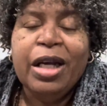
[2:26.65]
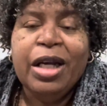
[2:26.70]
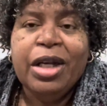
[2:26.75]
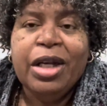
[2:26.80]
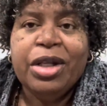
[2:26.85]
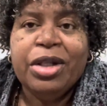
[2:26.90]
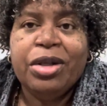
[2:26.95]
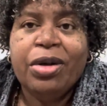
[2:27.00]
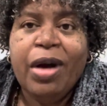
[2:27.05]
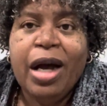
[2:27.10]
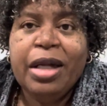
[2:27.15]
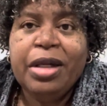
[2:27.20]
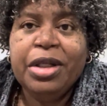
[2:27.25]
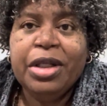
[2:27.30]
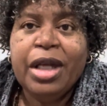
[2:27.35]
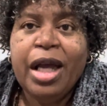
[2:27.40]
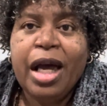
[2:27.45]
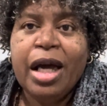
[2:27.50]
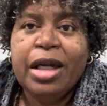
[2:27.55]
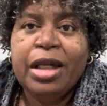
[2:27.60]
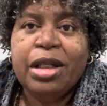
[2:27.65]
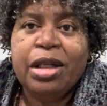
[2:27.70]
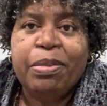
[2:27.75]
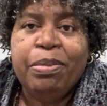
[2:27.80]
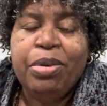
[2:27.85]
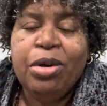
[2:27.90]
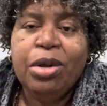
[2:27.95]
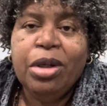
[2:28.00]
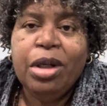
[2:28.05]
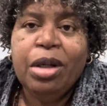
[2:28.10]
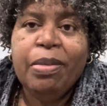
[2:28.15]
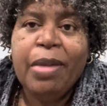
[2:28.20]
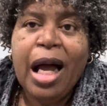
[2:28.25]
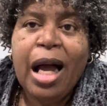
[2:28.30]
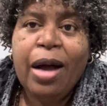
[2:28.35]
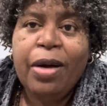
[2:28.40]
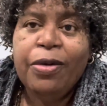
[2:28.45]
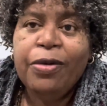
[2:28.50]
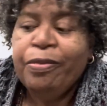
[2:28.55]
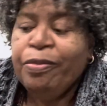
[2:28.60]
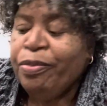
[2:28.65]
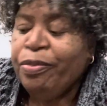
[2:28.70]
So I decided to pull them out,